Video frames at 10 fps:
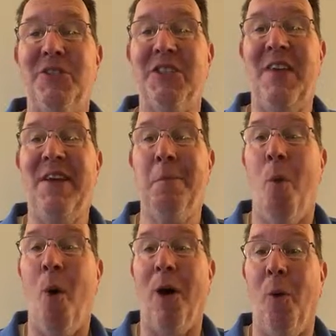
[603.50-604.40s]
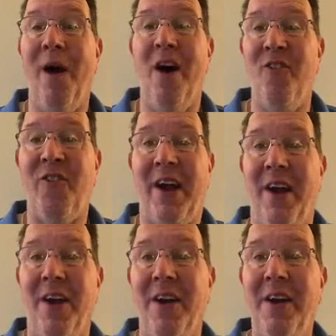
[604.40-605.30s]
receiving more
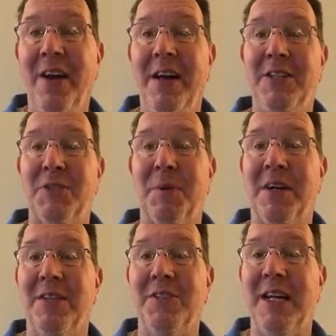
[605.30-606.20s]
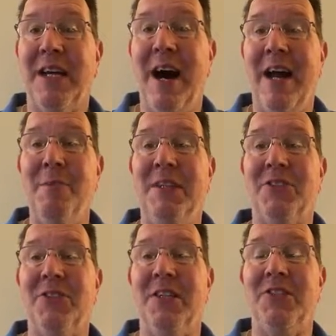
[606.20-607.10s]
welfare just because the economy
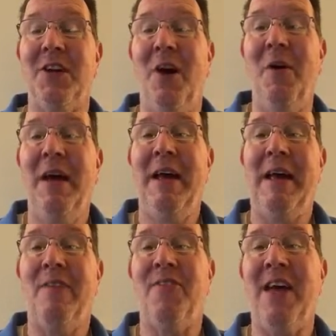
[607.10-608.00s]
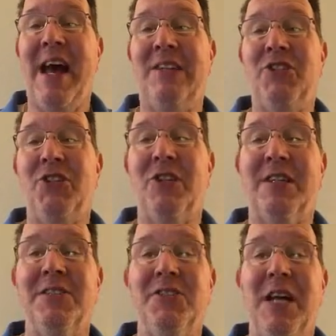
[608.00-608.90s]
is good. So if that's your
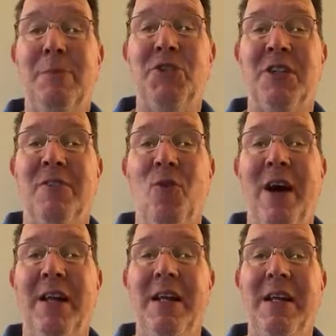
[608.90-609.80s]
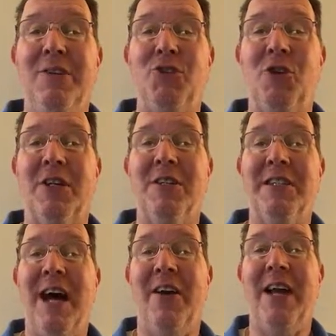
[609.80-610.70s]
conception of what
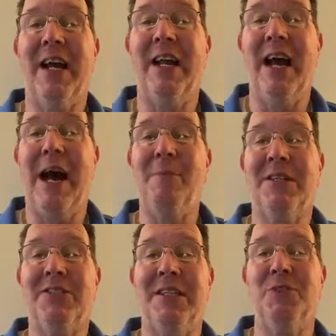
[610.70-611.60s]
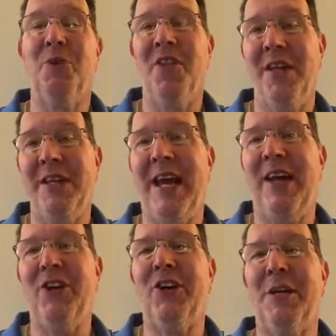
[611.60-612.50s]
trickle-down economics is, well then
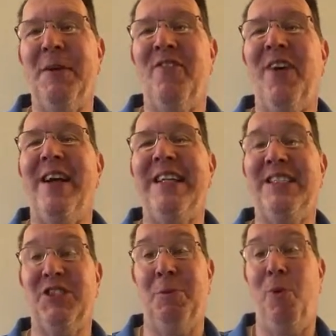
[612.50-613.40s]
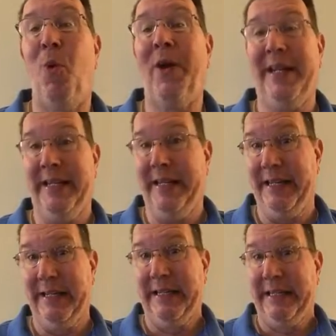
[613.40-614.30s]
yeah, you're going to be very
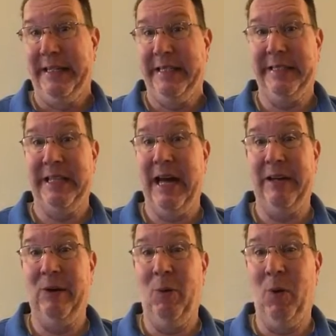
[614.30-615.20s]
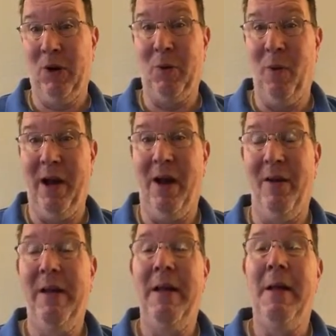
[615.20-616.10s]
disappointed. It's not going to work well.